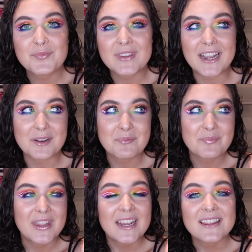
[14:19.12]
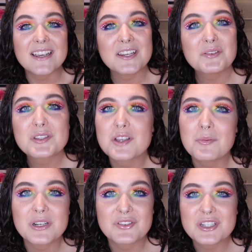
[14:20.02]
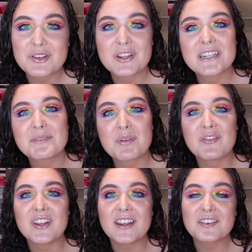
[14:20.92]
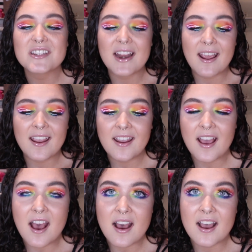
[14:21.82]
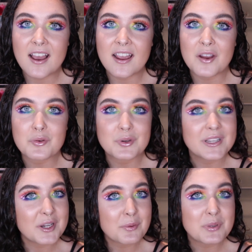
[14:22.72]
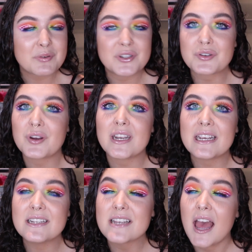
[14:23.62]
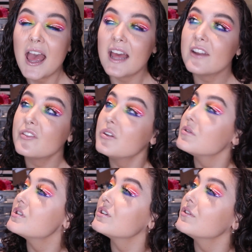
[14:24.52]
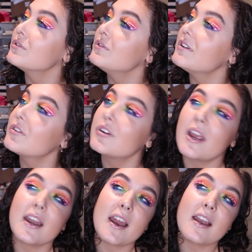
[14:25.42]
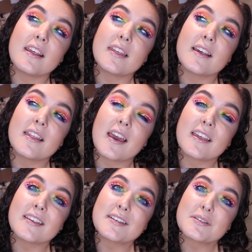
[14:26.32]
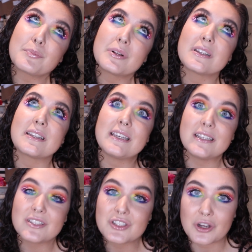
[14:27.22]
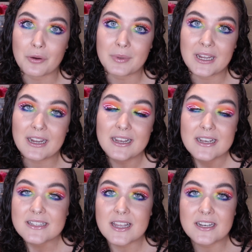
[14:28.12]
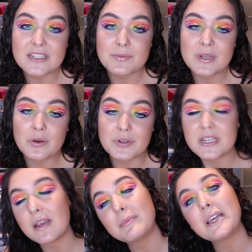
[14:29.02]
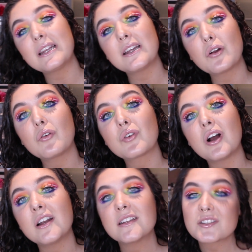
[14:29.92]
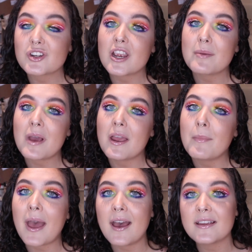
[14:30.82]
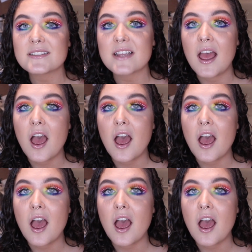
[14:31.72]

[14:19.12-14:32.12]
Yeah. Thank you so much for tuning into my video today. I really hope you enjoyed it. And if you do create anything like this, please show me. Send it to me or tag me in it over on Instagram. I am at